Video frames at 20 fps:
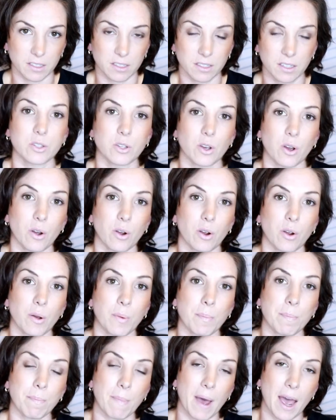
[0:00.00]
So
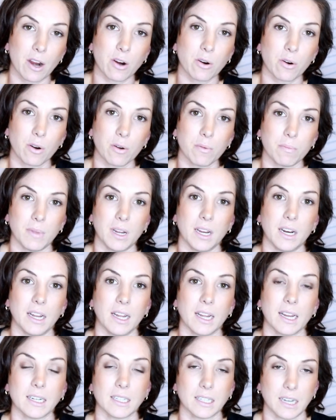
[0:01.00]
macro
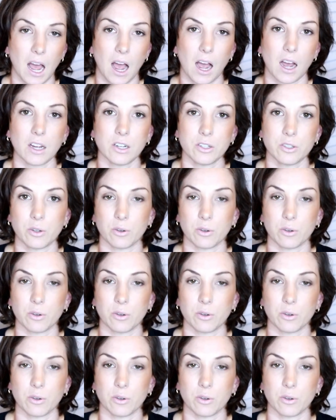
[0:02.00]
meaning large,